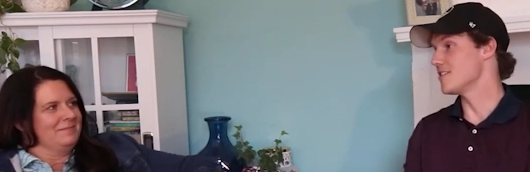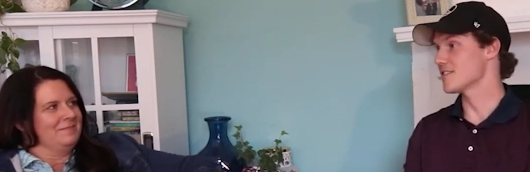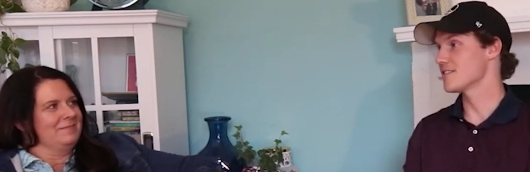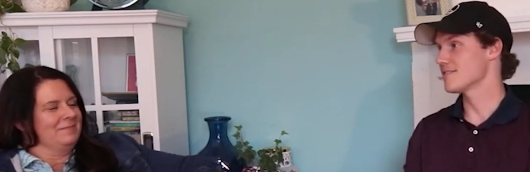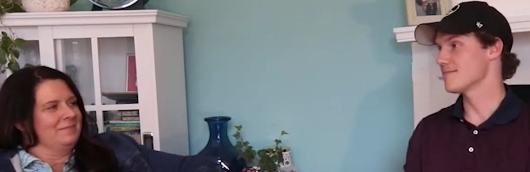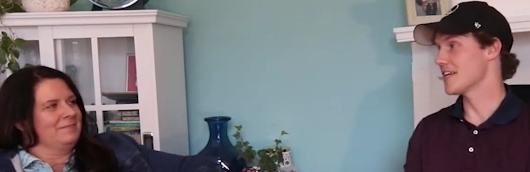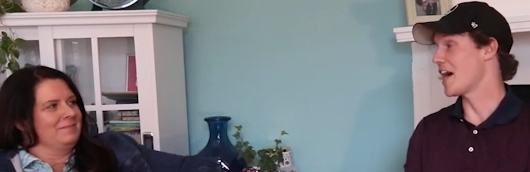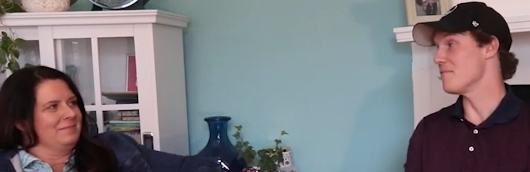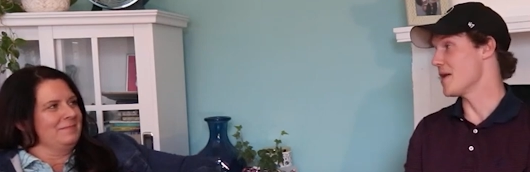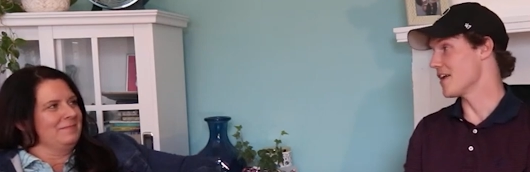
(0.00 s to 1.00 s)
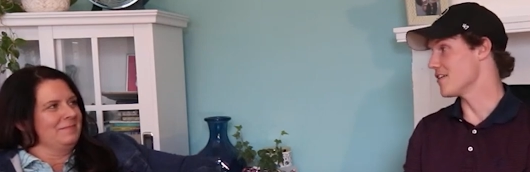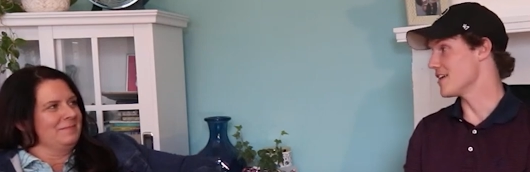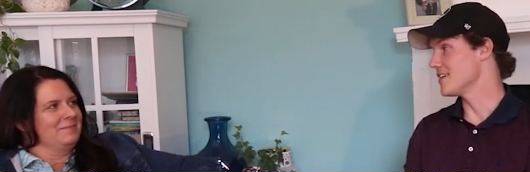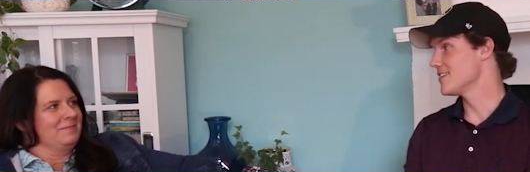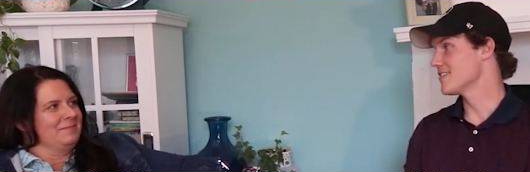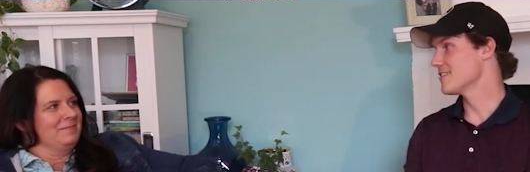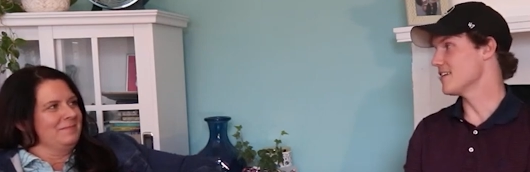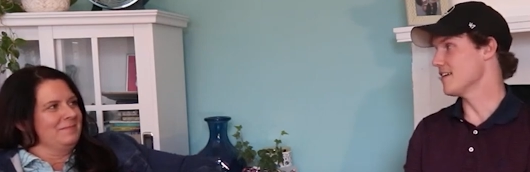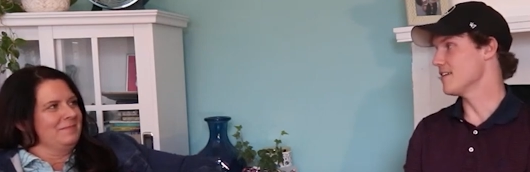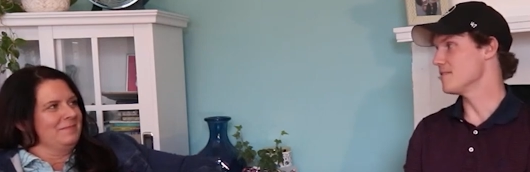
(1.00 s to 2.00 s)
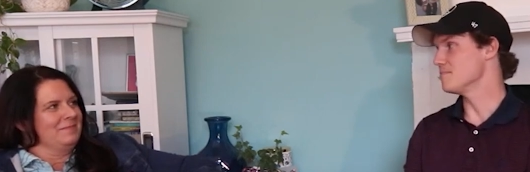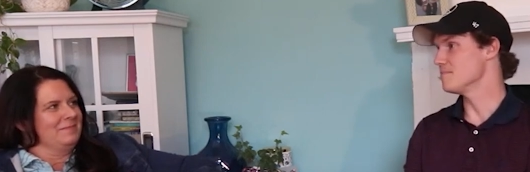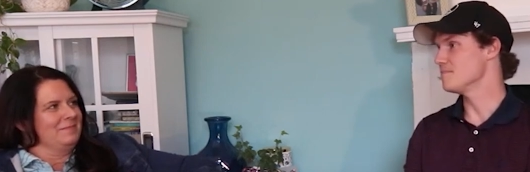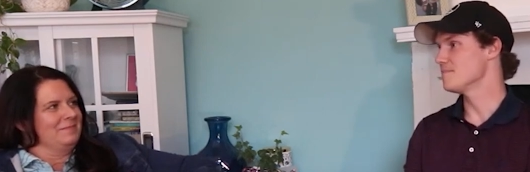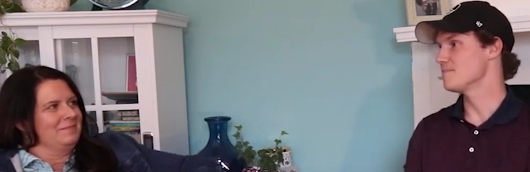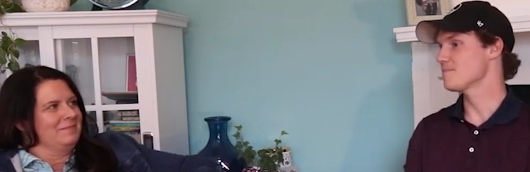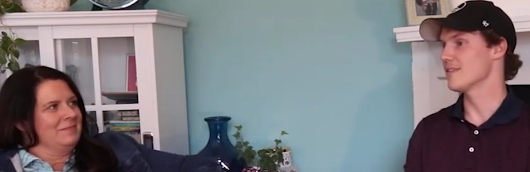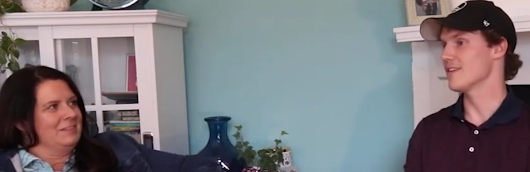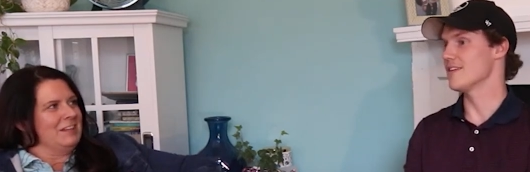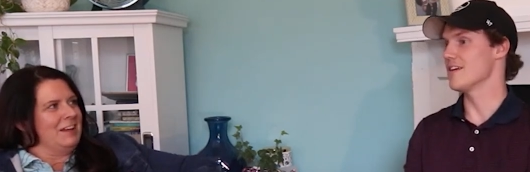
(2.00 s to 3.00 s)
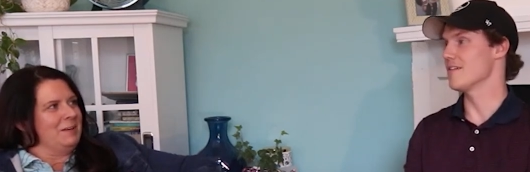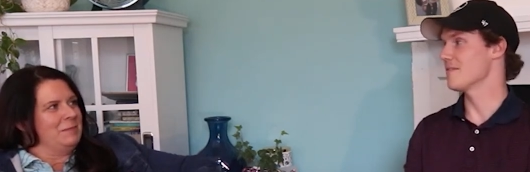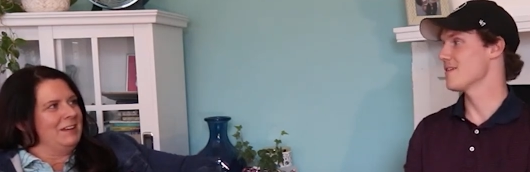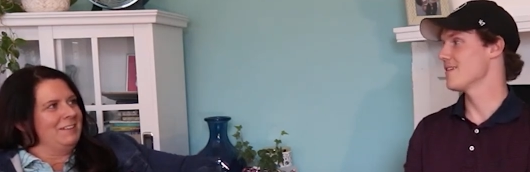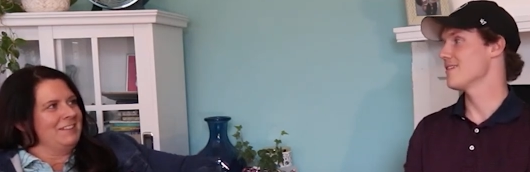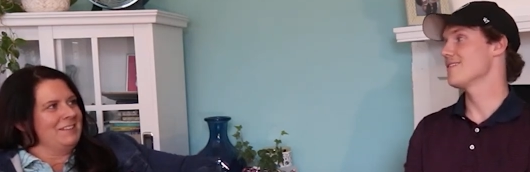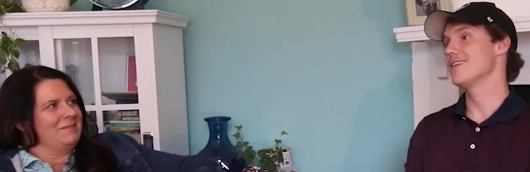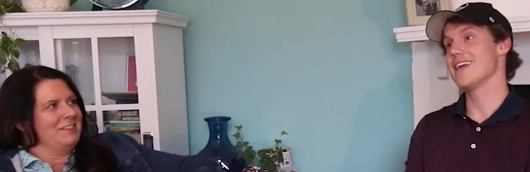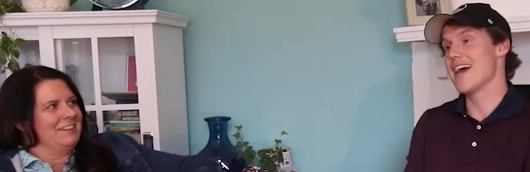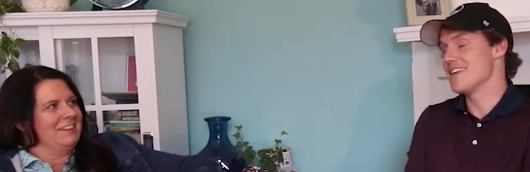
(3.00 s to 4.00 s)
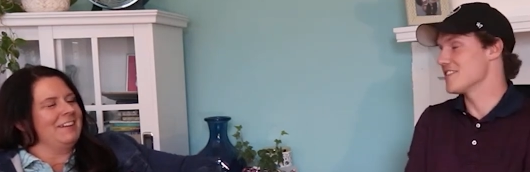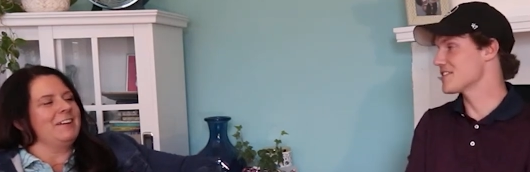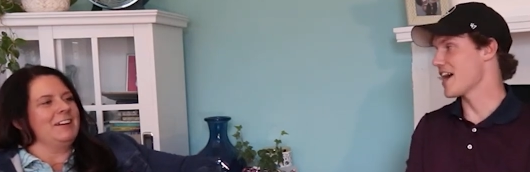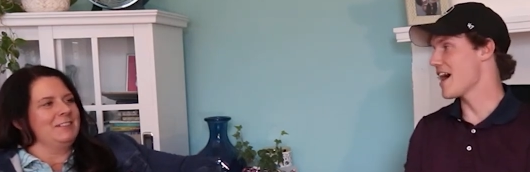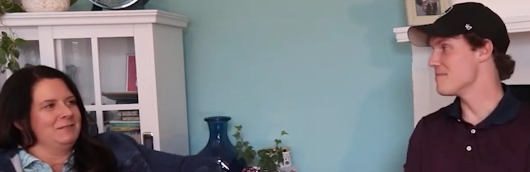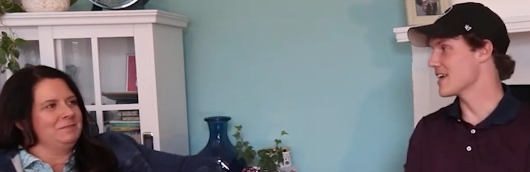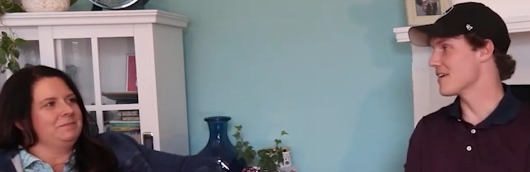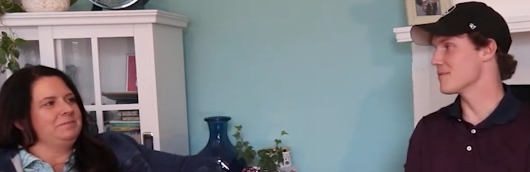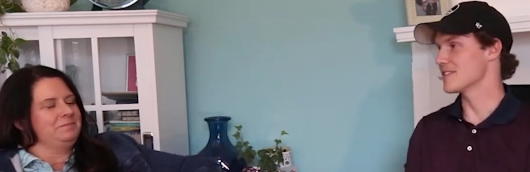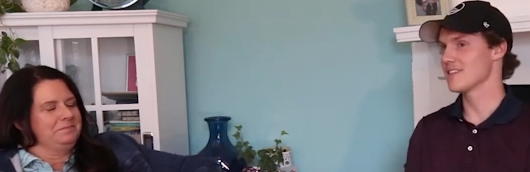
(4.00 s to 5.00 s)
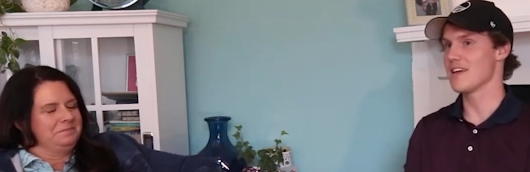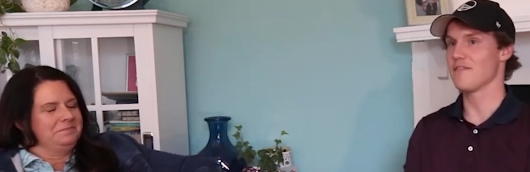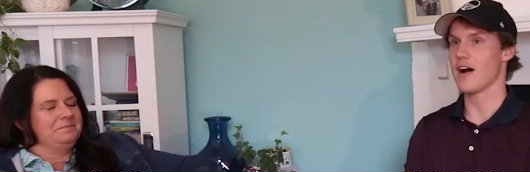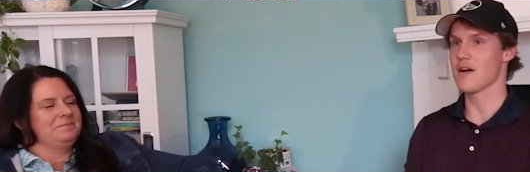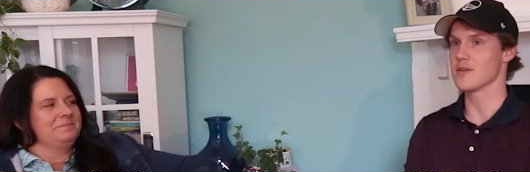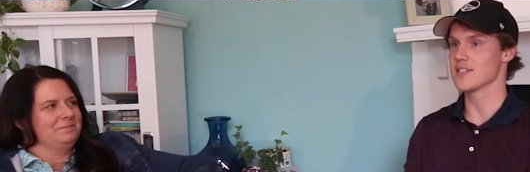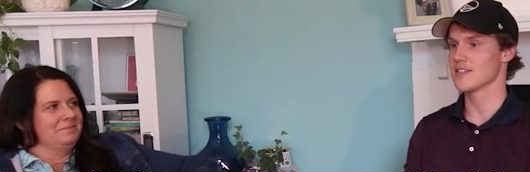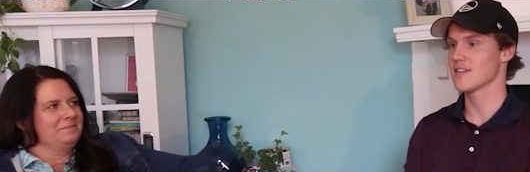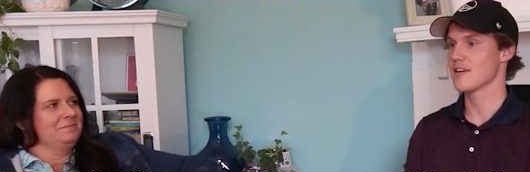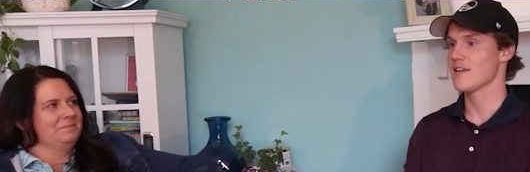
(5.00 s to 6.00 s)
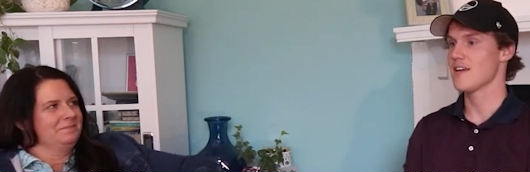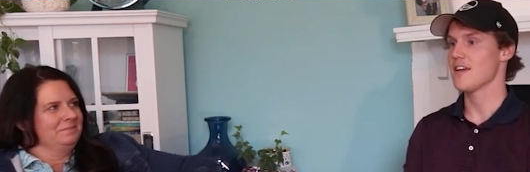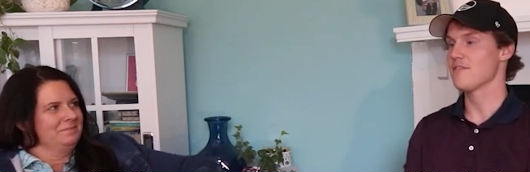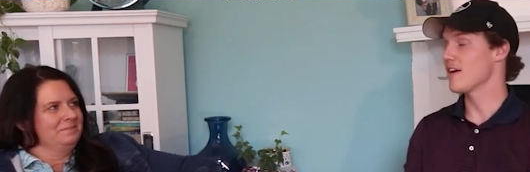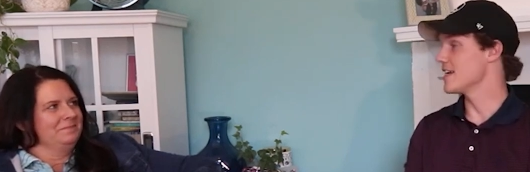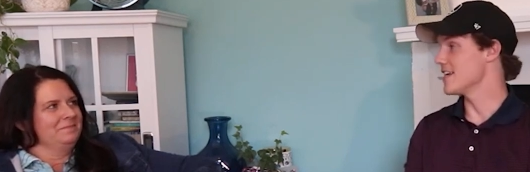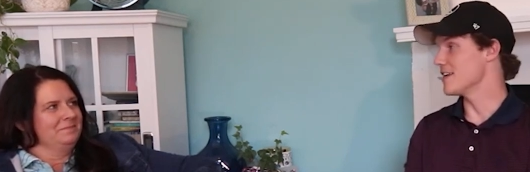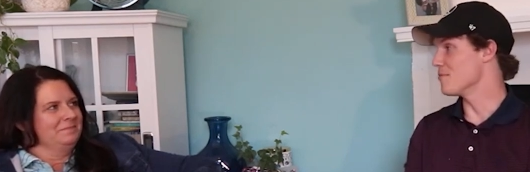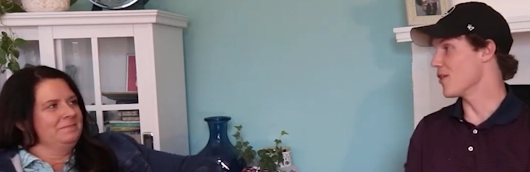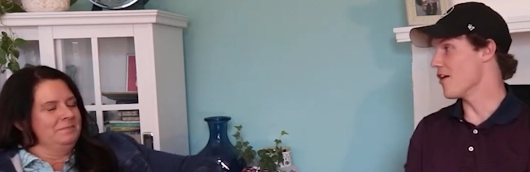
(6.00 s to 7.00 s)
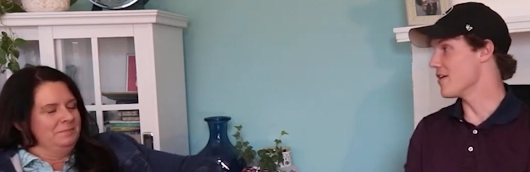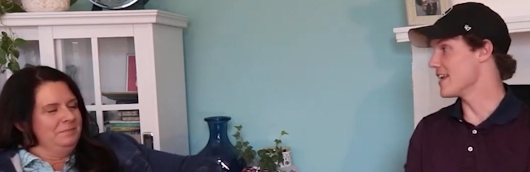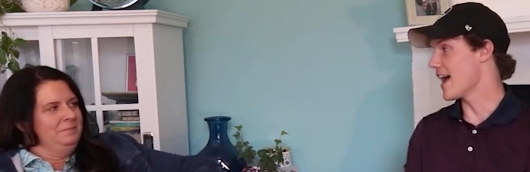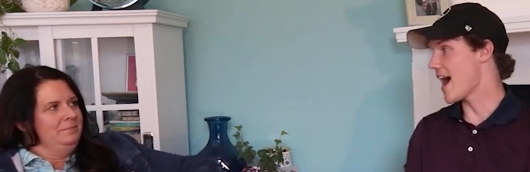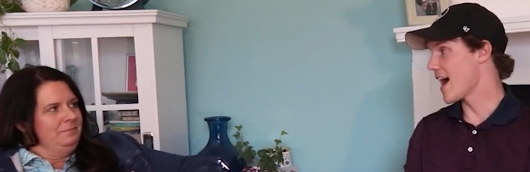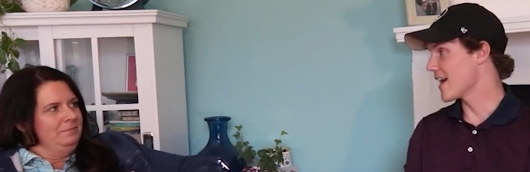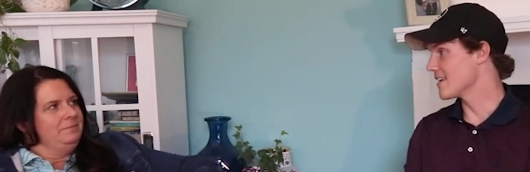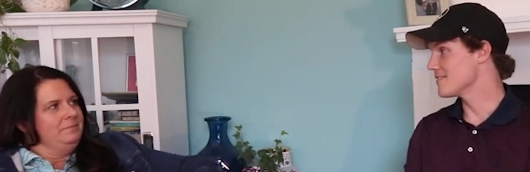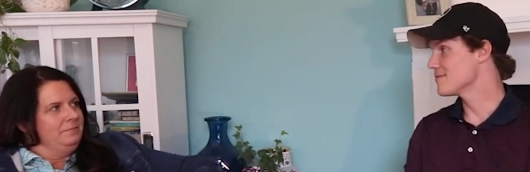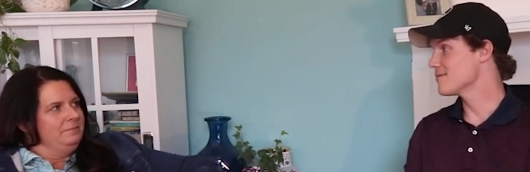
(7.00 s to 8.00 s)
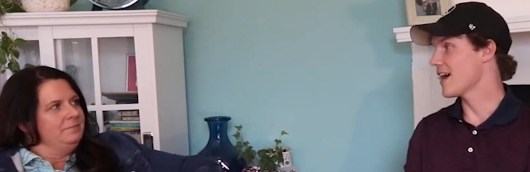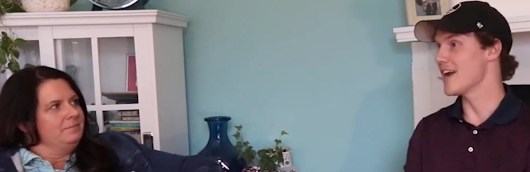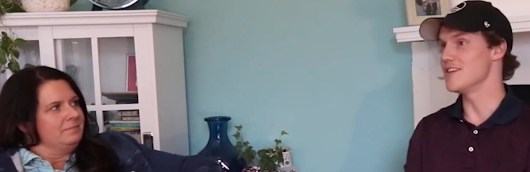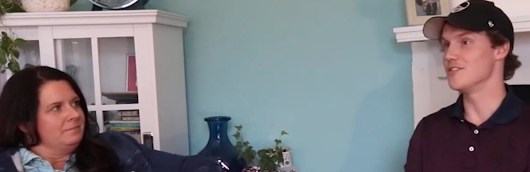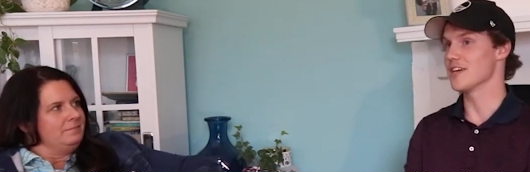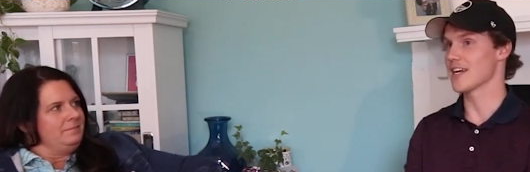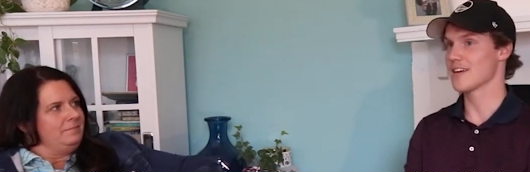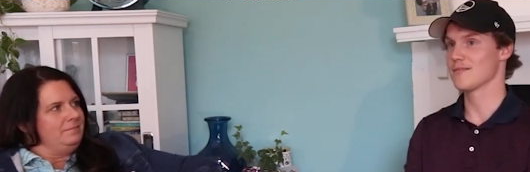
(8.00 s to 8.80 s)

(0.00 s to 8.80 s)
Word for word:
Speaker 1: I just got better at, um,
Speaker 2: you know, timing or
Speaker 1: something. Yeah, just okay. timing. It was if I was if I needed to blow at nine, I'd drink